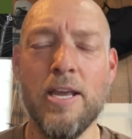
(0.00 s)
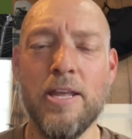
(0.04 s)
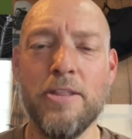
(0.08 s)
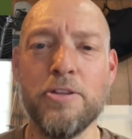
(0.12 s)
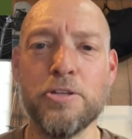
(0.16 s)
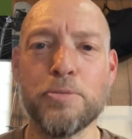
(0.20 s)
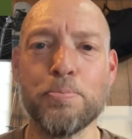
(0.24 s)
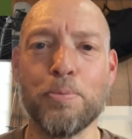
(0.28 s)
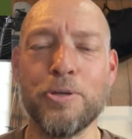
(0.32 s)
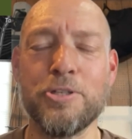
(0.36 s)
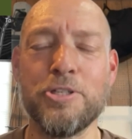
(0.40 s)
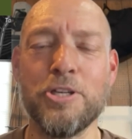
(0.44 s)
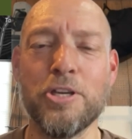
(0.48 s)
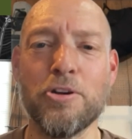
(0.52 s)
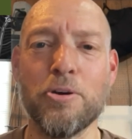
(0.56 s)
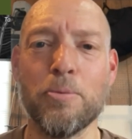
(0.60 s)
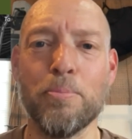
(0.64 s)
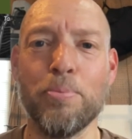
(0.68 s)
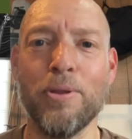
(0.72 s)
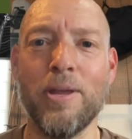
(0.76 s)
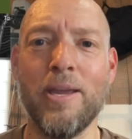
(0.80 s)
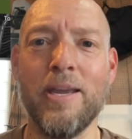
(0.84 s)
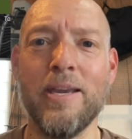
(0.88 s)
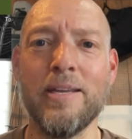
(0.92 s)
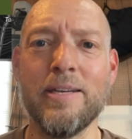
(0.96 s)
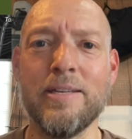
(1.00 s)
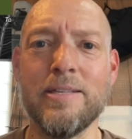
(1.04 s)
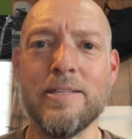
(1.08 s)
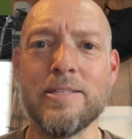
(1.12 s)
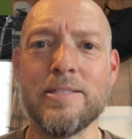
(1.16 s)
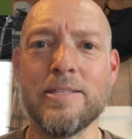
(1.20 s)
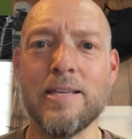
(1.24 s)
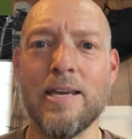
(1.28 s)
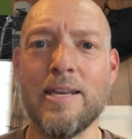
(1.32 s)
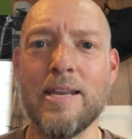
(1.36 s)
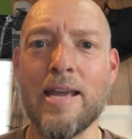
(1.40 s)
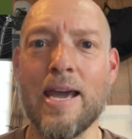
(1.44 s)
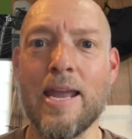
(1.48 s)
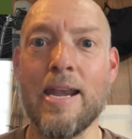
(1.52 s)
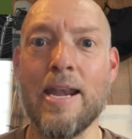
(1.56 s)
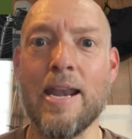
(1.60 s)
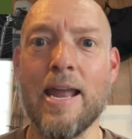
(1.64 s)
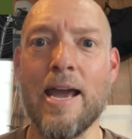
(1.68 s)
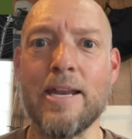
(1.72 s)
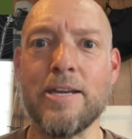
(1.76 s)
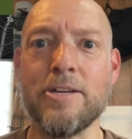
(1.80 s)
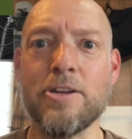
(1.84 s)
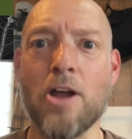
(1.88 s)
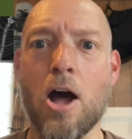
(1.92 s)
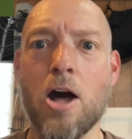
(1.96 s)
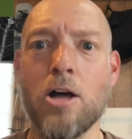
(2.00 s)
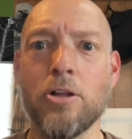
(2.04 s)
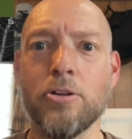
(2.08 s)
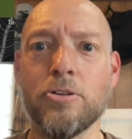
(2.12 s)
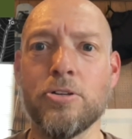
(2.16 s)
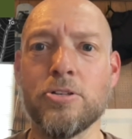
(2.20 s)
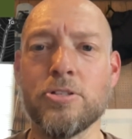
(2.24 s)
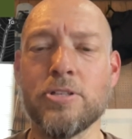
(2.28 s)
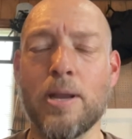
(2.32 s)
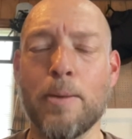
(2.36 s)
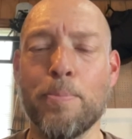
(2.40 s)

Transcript: This particular plan is uh, $99.